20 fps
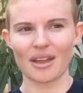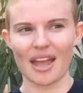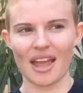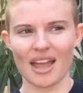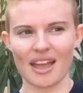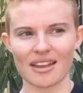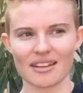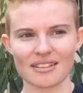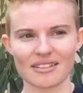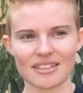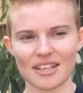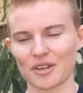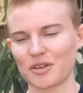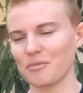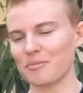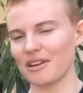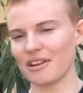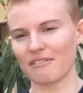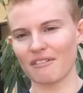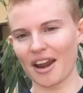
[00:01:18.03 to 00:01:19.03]
and it
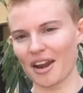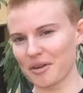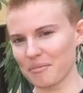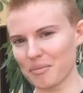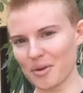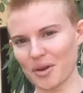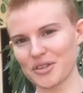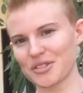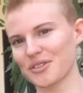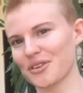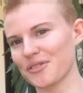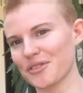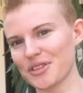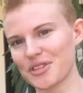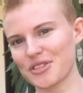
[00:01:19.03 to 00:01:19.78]
could be a random person on the